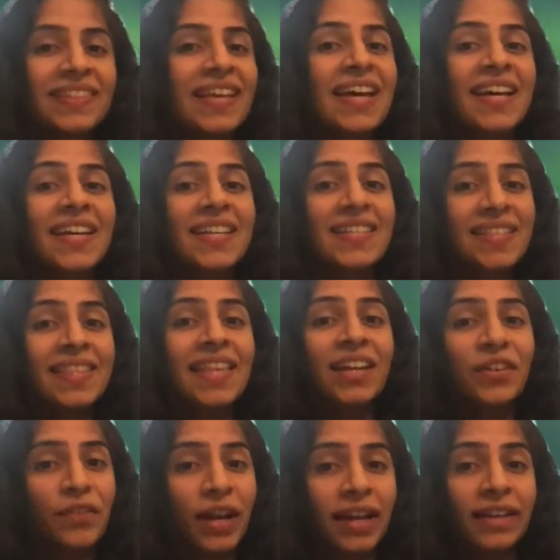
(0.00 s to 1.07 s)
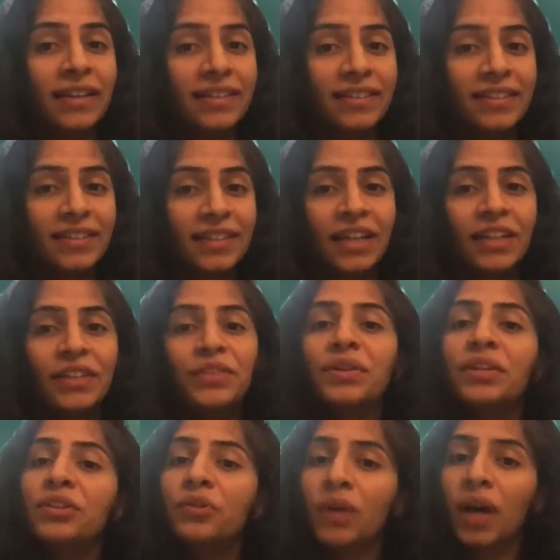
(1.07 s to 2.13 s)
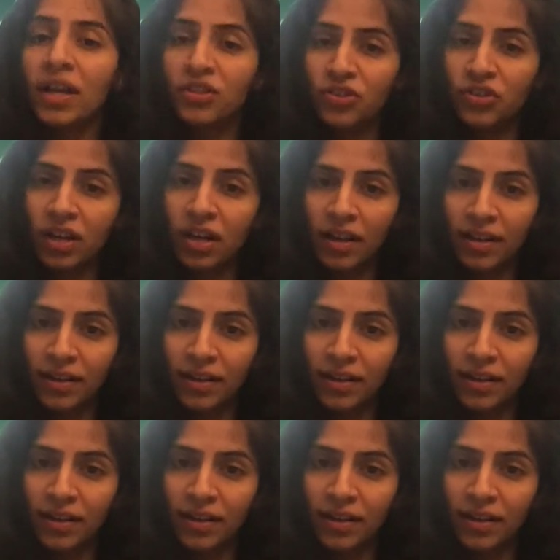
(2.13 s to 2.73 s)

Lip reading: Isn't that great? Dhritarashtra